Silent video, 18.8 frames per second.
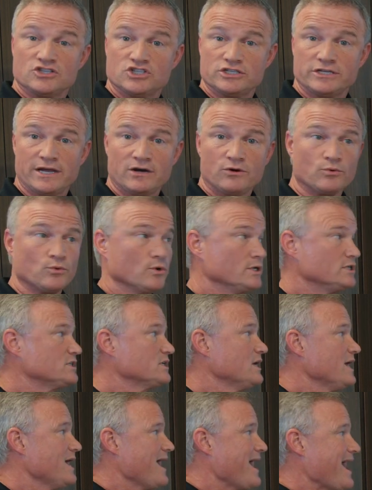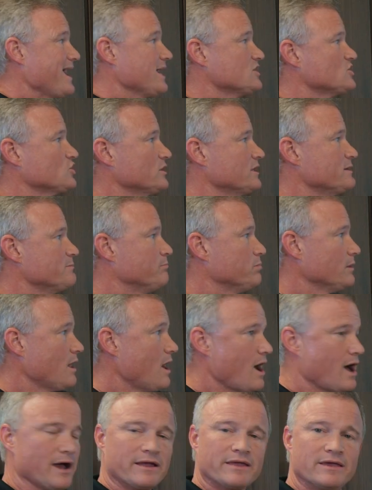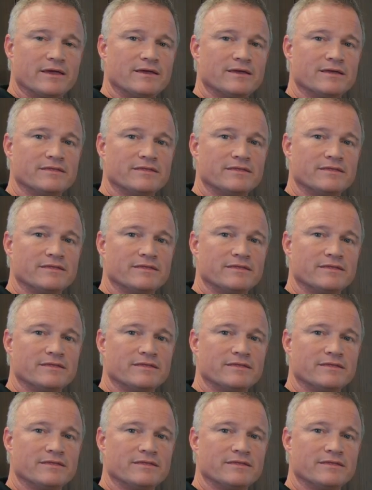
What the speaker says: steroids actually block